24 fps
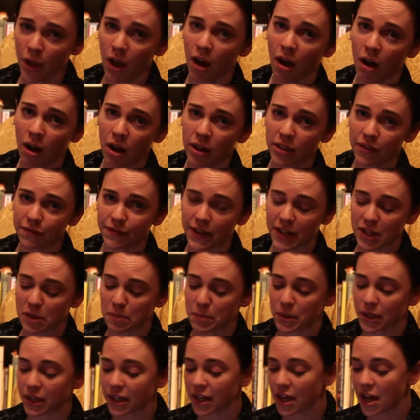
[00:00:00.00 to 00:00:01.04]
on the
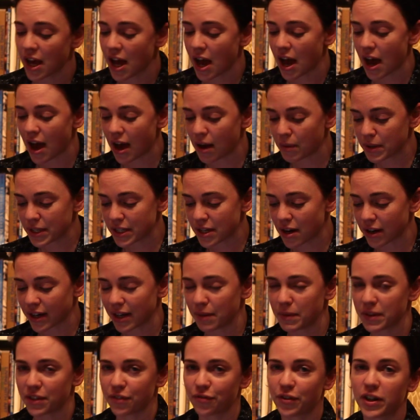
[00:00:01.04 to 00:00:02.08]
Facebook, I was talking
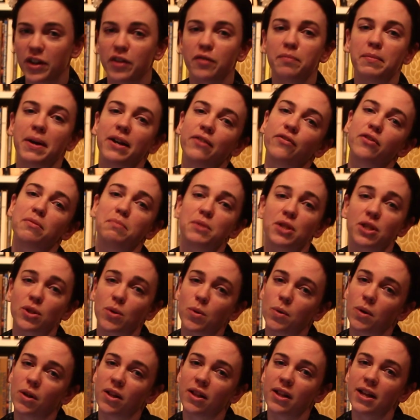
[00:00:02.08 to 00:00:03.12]
with a friend of mine from
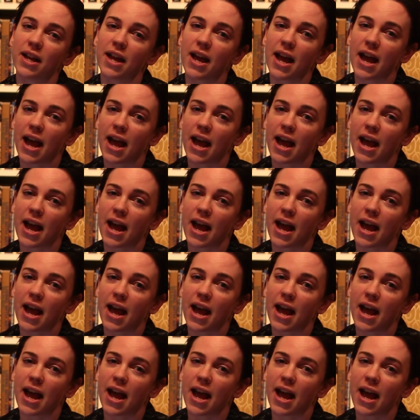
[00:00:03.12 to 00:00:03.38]
school,